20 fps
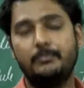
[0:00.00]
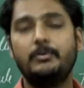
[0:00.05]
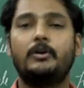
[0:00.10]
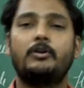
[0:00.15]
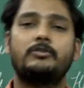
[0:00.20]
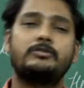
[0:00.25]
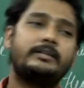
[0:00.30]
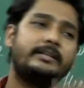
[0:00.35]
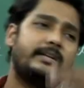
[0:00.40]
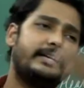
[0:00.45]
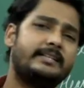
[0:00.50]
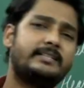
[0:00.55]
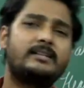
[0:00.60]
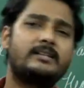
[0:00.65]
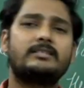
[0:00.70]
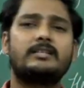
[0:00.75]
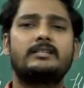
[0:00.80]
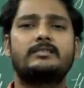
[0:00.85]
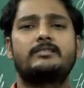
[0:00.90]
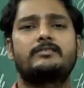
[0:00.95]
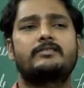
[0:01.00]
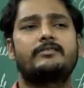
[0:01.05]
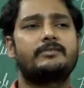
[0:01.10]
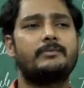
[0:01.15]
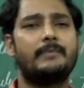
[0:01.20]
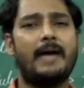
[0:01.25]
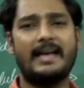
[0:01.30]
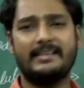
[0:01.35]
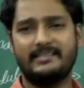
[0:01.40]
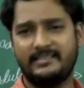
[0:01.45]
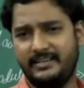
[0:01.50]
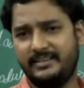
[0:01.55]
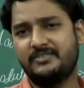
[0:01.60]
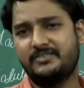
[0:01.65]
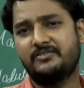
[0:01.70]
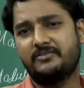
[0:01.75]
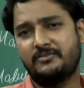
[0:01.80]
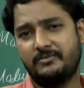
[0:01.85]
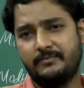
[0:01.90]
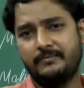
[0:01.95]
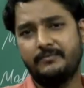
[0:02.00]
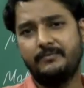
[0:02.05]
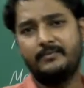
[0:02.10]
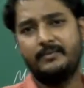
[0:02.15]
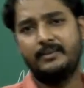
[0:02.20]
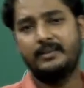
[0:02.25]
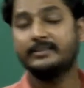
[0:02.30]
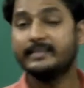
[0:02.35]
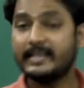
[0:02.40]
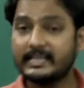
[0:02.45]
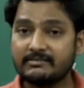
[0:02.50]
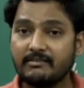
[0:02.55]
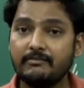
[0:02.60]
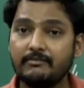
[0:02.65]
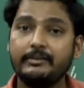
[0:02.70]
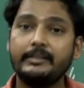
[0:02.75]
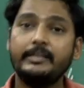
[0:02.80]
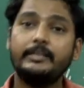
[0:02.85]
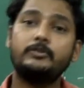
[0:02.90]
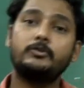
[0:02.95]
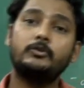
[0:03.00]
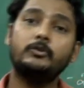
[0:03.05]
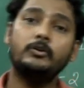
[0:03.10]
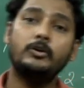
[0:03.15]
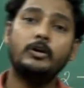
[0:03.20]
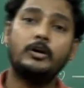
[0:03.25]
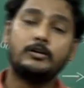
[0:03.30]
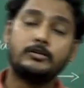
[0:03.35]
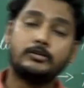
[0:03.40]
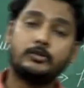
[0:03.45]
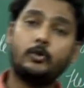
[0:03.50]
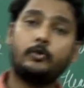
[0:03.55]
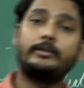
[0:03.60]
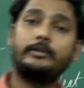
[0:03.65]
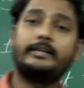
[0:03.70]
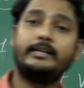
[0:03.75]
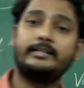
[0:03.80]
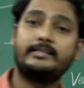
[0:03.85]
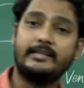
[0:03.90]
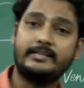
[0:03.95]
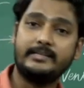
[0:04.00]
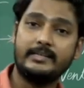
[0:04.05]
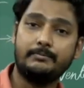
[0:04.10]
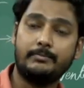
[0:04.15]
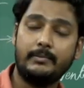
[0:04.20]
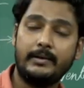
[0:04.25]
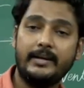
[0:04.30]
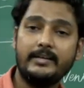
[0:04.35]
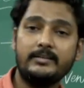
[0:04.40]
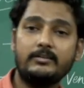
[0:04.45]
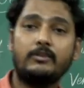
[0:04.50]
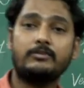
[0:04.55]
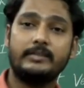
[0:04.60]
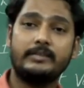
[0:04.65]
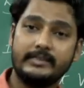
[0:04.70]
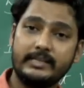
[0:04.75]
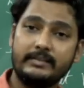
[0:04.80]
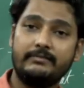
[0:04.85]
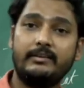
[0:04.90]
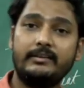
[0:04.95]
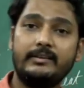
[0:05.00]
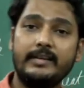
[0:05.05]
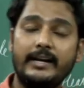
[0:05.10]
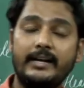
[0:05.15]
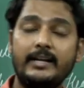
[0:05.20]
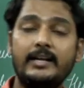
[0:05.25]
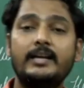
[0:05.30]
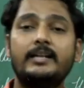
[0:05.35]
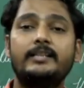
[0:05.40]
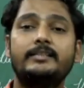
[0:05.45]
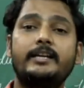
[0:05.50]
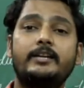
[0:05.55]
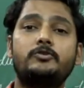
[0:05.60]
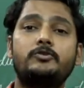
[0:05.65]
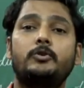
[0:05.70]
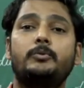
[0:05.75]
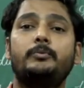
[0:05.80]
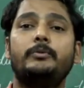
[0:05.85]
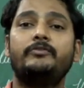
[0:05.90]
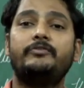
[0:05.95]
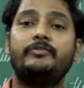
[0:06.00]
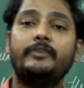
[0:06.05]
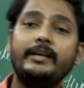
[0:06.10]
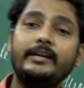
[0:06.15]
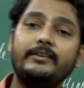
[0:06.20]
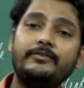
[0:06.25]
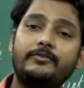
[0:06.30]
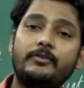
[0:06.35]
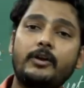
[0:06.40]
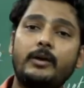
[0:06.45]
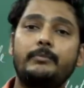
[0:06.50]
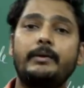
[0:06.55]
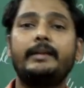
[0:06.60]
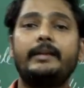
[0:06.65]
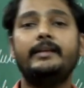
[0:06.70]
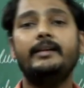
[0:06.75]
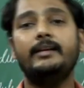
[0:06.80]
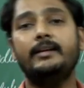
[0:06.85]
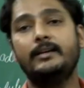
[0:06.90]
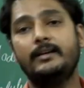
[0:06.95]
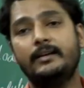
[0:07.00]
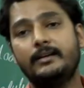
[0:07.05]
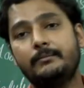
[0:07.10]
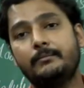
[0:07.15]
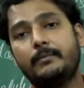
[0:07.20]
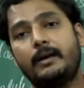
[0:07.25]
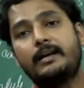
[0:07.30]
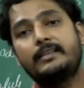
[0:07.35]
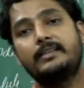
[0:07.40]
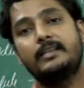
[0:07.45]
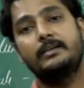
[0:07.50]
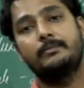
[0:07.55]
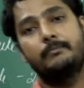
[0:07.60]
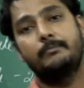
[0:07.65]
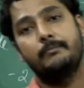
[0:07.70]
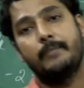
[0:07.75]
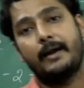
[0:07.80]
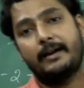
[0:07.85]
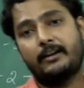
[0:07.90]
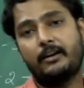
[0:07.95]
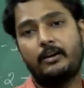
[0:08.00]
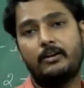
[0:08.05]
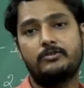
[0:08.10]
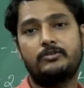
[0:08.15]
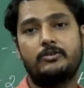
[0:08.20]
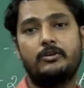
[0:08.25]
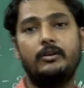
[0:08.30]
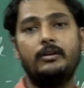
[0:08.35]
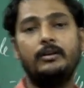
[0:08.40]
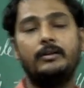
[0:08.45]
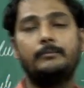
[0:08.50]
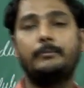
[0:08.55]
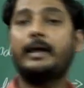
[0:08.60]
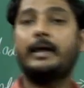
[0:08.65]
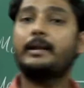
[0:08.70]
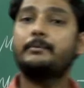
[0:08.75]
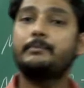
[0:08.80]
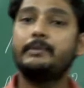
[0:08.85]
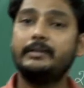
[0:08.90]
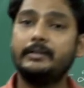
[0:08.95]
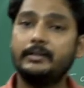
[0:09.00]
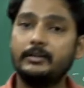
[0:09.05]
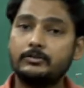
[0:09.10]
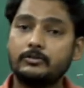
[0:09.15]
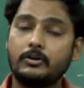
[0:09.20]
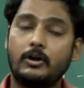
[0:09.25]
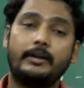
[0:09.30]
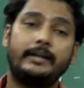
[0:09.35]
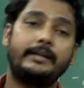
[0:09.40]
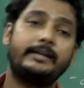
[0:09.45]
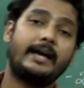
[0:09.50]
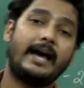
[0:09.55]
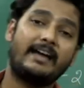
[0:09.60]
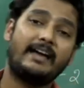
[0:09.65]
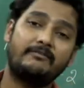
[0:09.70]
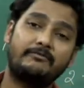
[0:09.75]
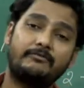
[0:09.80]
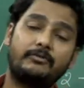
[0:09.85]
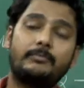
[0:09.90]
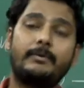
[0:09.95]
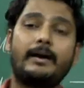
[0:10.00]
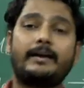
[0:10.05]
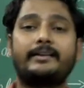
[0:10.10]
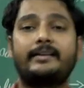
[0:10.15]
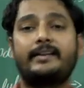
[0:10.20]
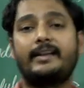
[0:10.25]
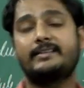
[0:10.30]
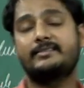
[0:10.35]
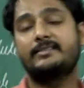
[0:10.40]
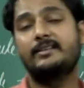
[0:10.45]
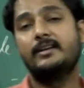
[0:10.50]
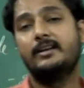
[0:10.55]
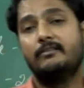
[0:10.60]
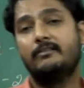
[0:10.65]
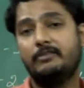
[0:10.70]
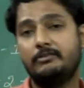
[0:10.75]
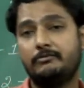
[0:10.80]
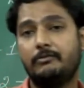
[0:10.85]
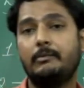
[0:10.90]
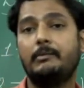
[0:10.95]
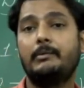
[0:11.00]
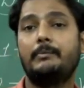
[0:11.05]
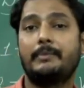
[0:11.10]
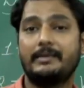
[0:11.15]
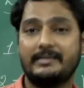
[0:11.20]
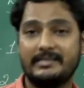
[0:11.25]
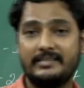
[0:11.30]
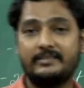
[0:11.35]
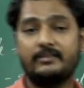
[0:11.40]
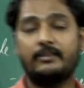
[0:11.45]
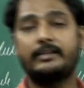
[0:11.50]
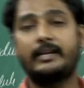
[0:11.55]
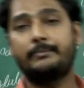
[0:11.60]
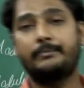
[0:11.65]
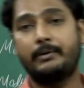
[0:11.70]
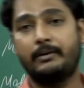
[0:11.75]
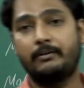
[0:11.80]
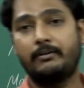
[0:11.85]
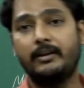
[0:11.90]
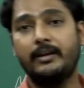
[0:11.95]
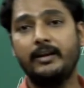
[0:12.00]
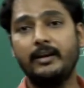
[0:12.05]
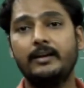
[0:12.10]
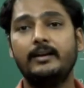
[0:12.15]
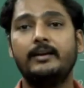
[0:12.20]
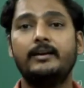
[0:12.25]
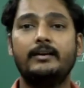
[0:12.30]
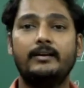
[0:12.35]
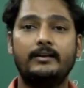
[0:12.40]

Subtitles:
because it in turn consists of some acids. That's why we need to store it in such a place or such a way that there should be free from any other bacteriological parameters or any harmful bacteria which will be present on that particular